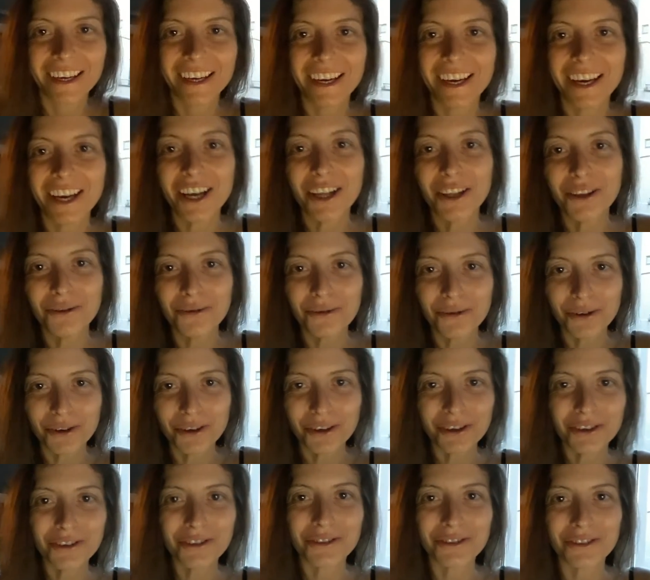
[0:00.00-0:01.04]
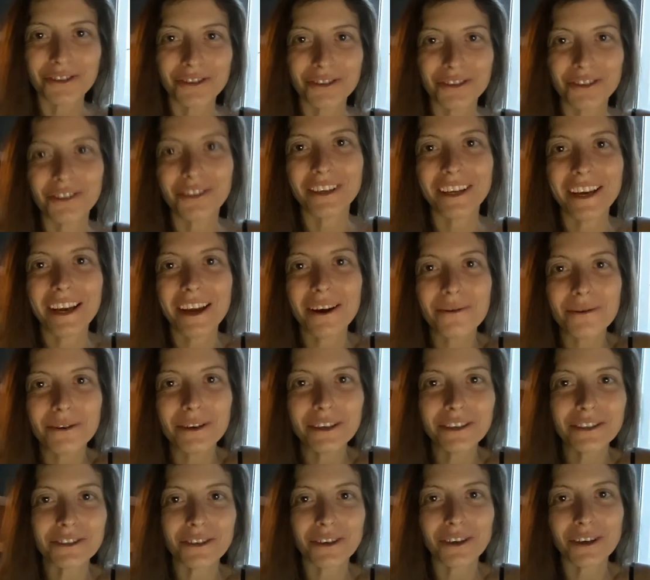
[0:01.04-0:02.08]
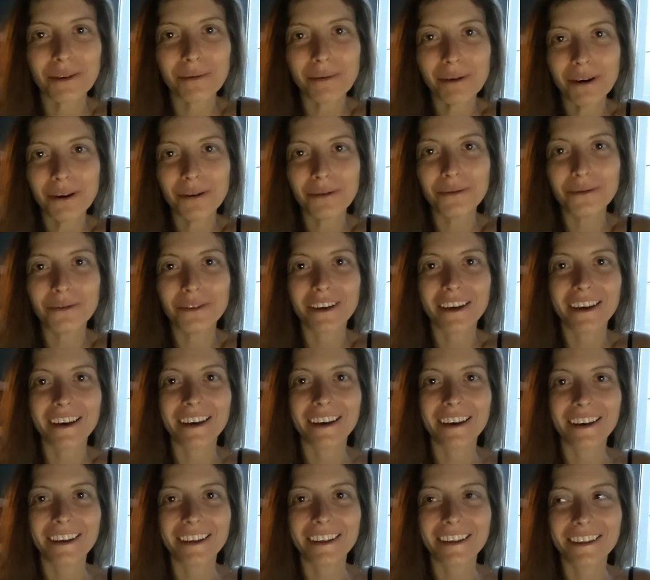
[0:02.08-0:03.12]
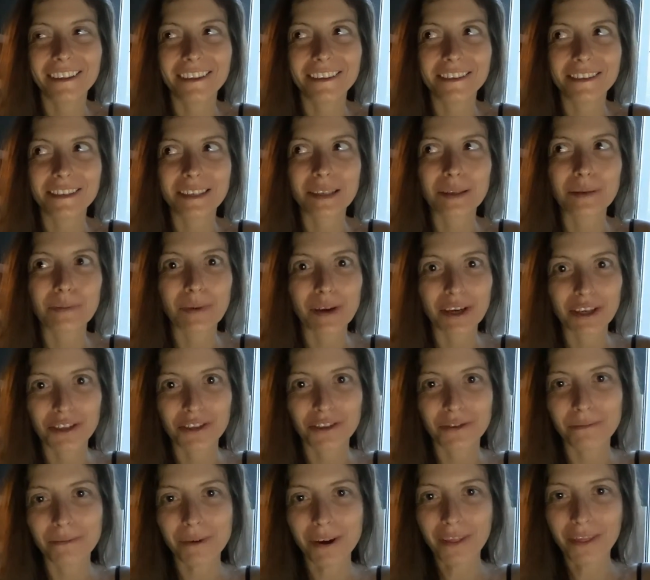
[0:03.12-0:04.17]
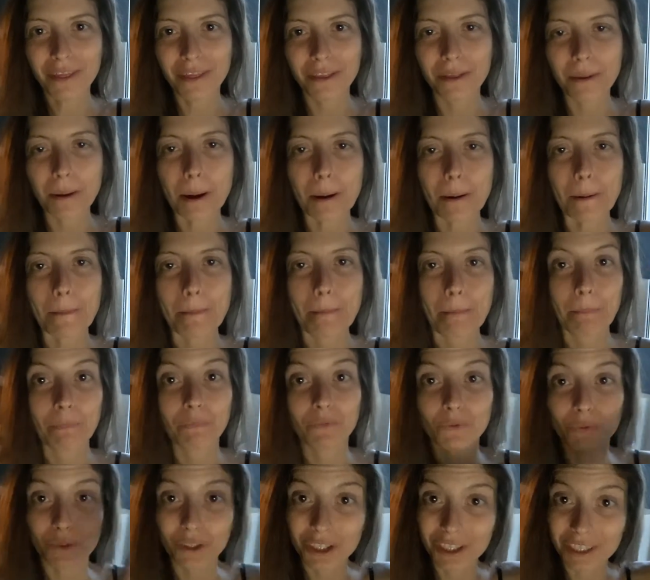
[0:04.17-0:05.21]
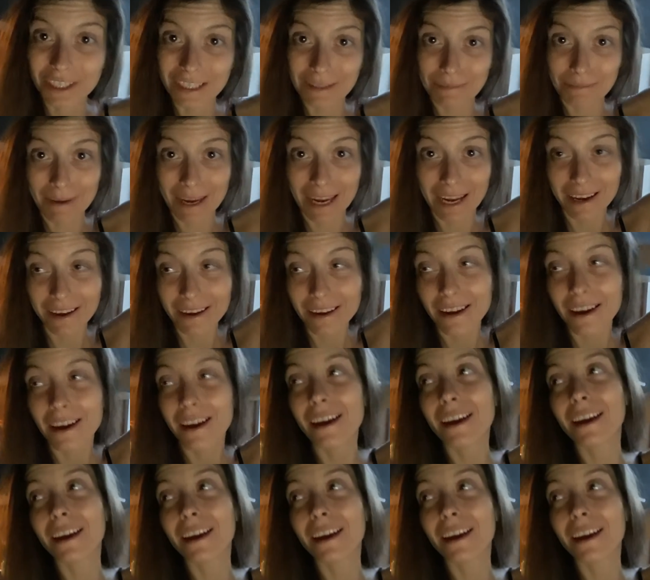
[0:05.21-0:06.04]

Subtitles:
Hello, warriors. Today I want to talk about this special month, which is May.